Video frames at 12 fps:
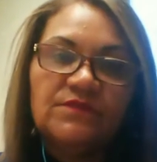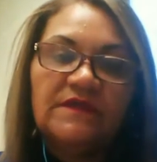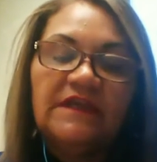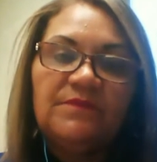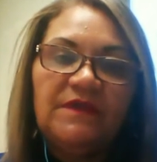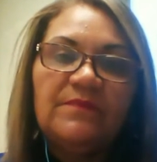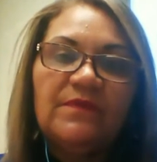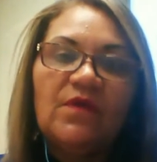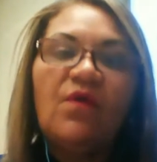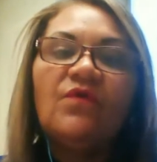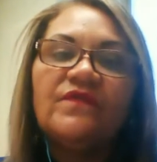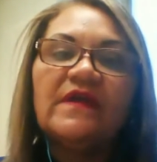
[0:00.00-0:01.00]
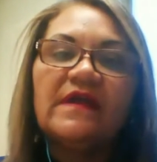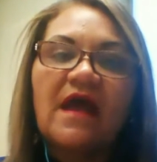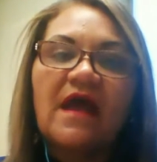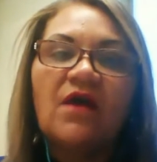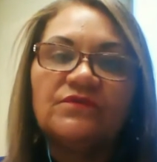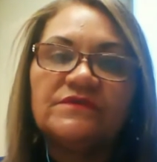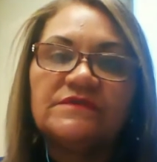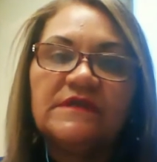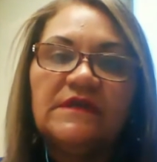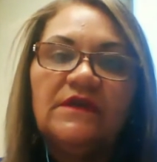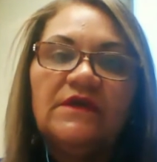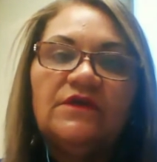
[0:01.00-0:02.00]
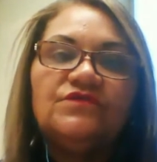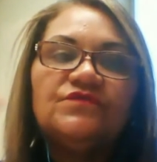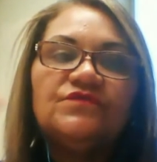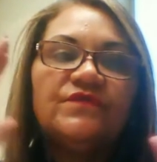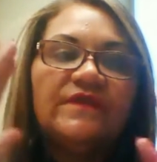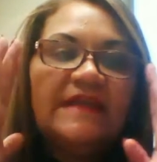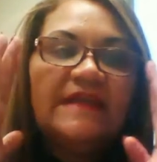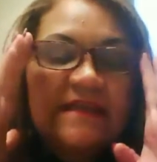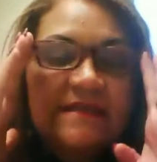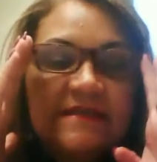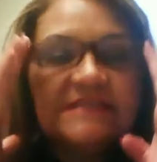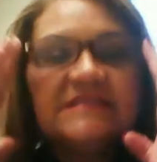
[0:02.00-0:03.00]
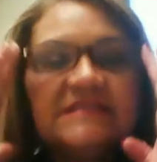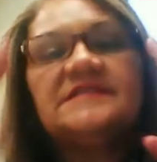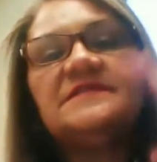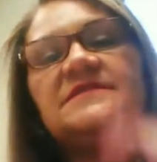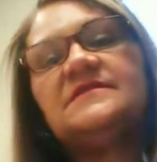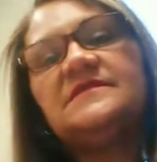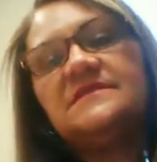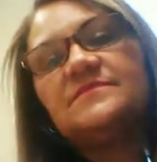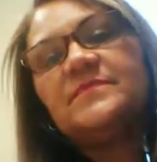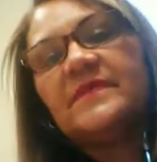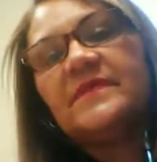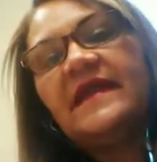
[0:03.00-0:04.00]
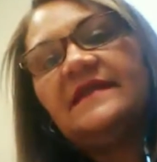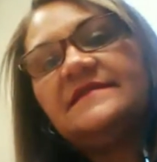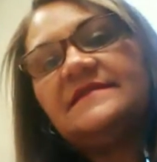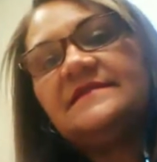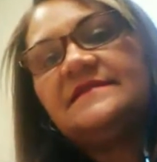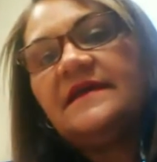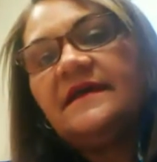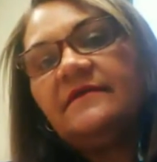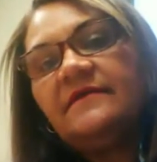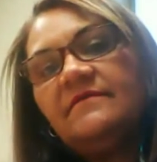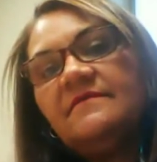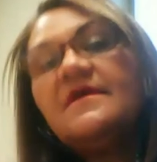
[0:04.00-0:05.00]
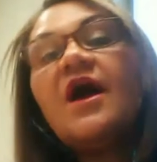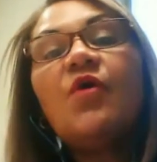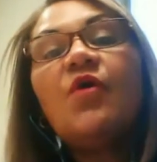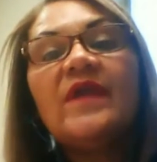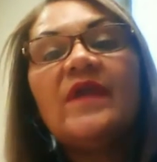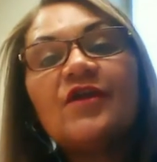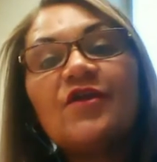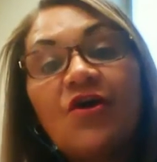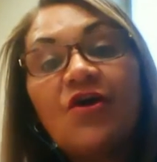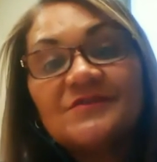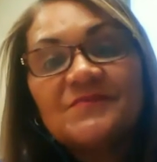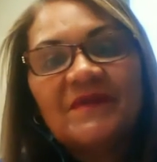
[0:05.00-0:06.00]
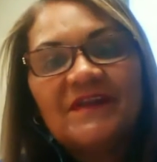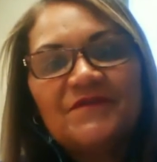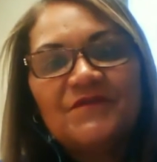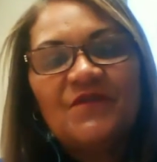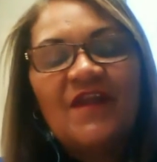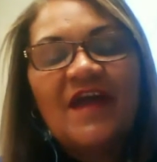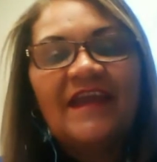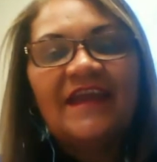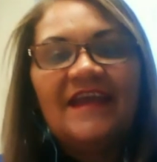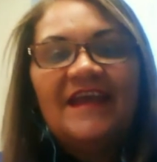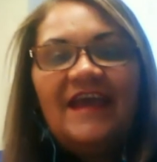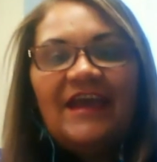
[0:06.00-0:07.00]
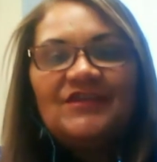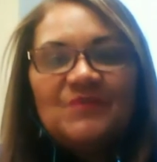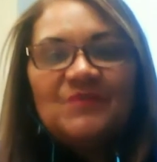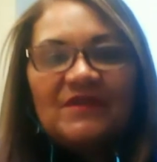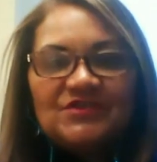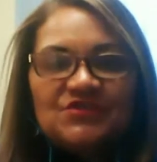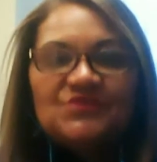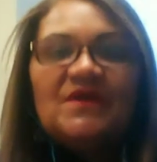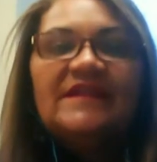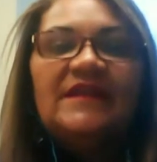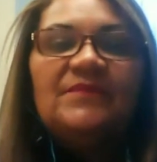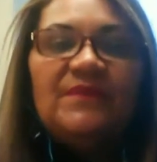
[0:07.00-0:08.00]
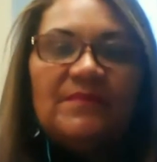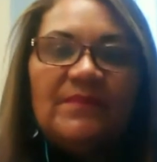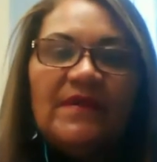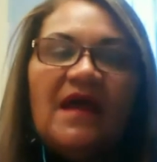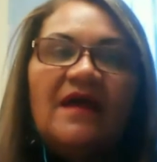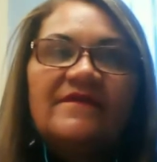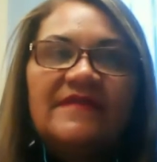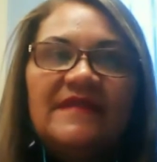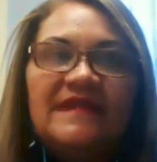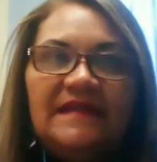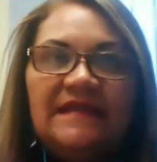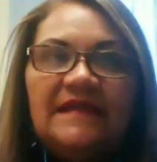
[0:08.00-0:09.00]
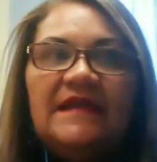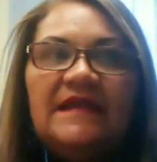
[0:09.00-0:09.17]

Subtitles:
We need people on the ground to really spread the OER gospel, if you like, and to ensure that people are really